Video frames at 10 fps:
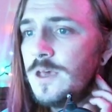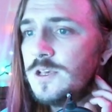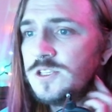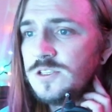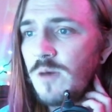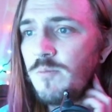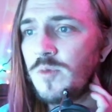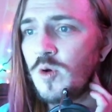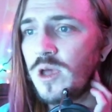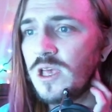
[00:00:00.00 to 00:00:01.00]
Some
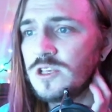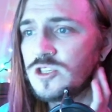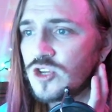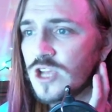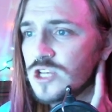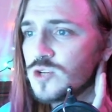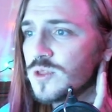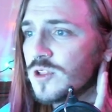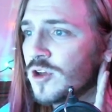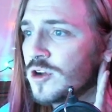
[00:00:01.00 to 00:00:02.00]
quick exchange
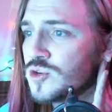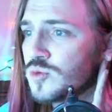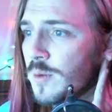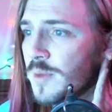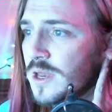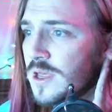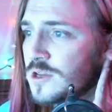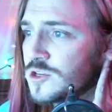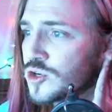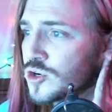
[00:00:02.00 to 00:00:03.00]
with a large woman in
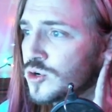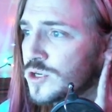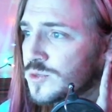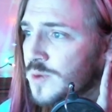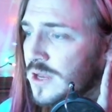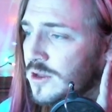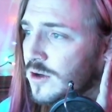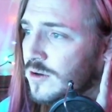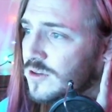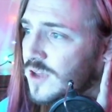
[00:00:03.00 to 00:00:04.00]
a turquoise
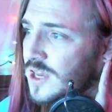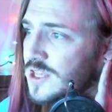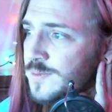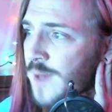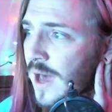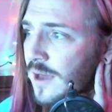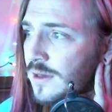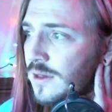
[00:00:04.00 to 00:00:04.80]
raincoat, and he's back,